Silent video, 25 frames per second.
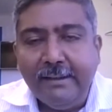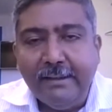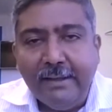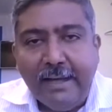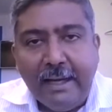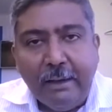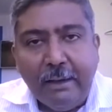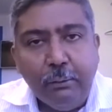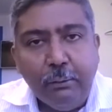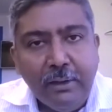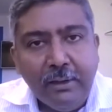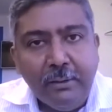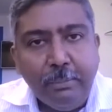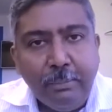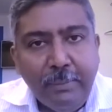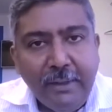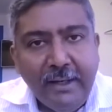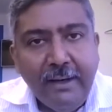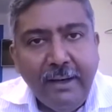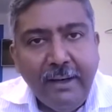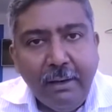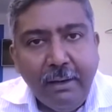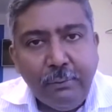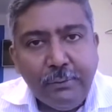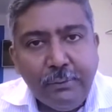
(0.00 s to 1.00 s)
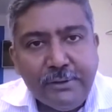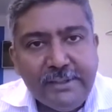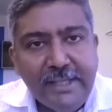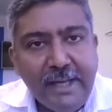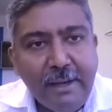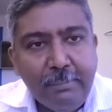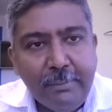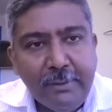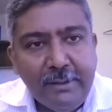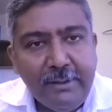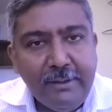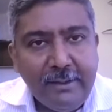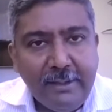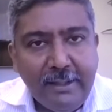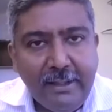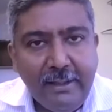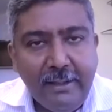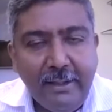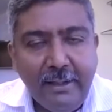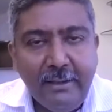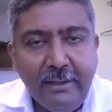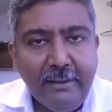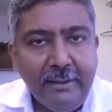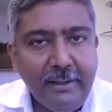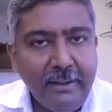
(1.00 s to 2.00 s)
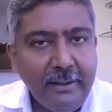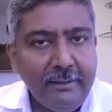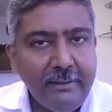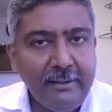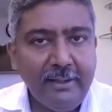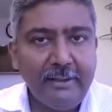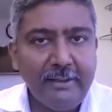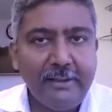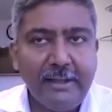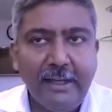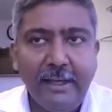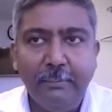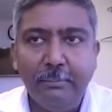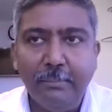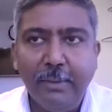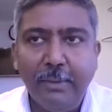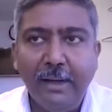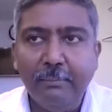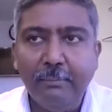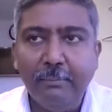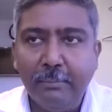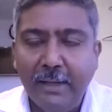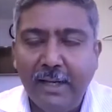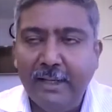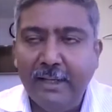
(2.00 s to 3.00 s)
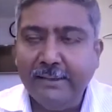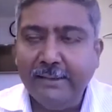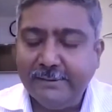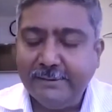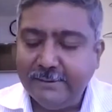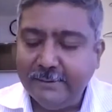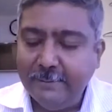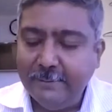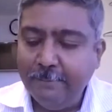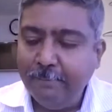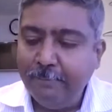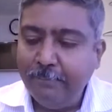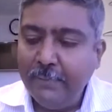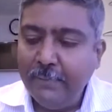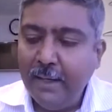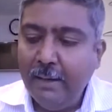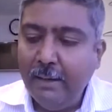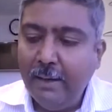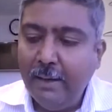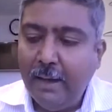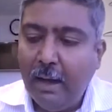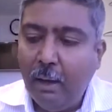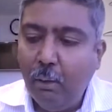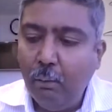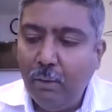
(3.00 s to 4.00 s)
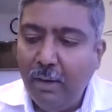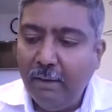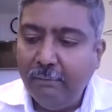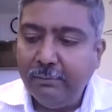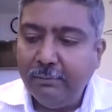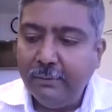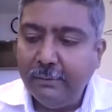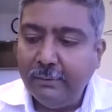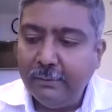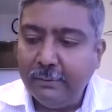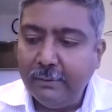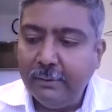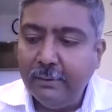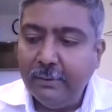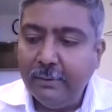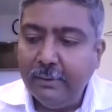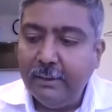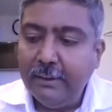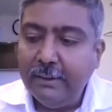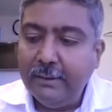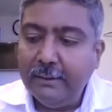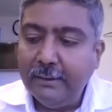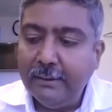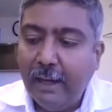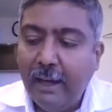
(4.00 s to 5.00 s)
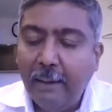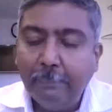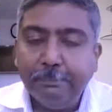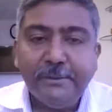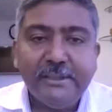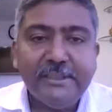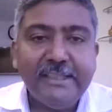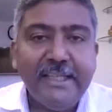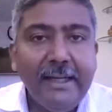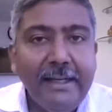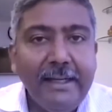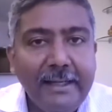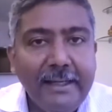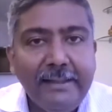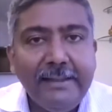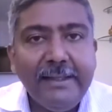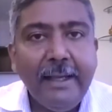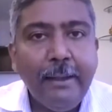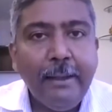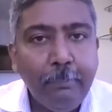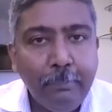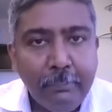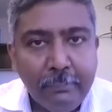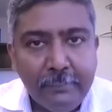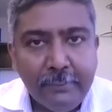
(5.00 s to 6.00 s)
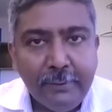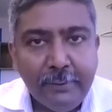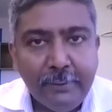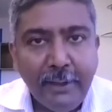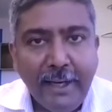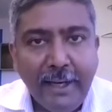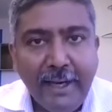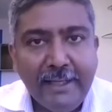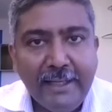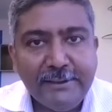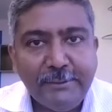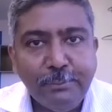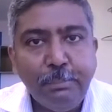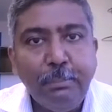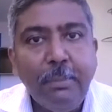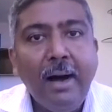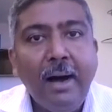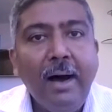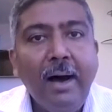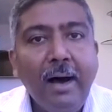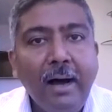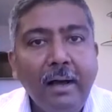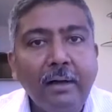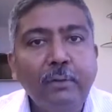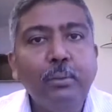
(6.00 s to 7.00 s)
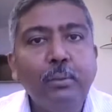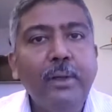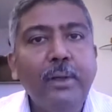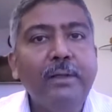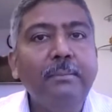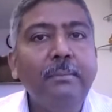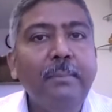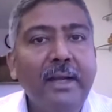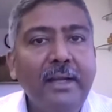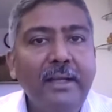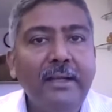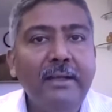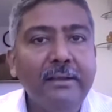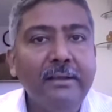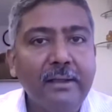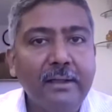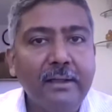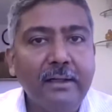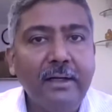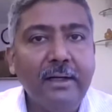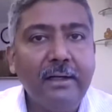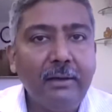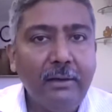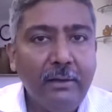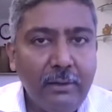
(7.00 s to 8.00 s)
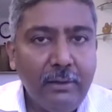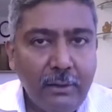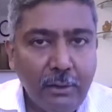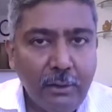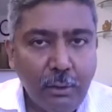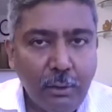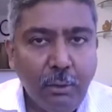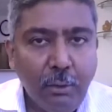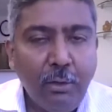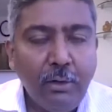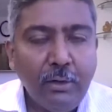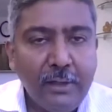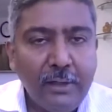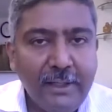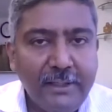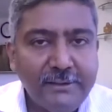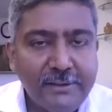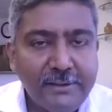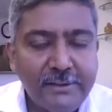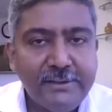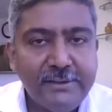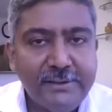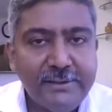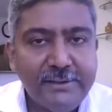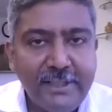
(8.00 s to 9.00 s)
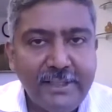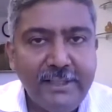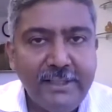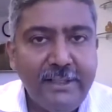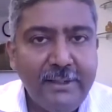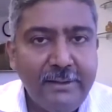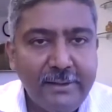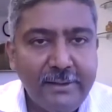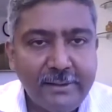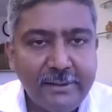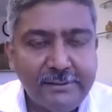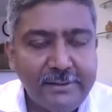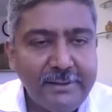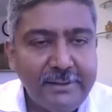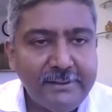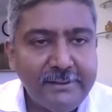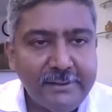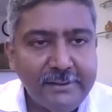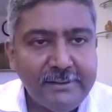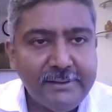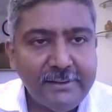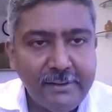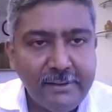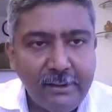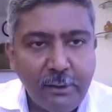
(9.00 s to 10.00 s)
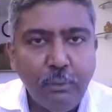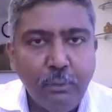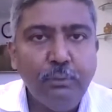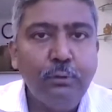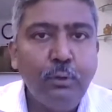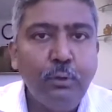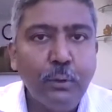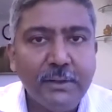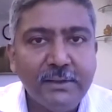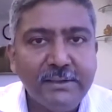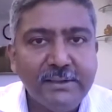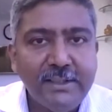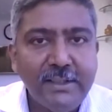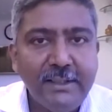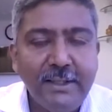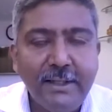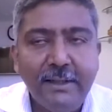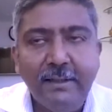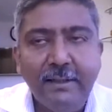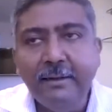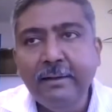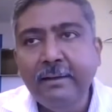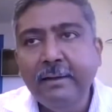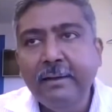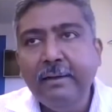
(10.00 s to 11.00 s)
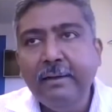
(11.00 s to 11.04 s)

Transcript: regular payouts happen in their time plans. However, upskilling them as par with many other organizations and industries is a new focus area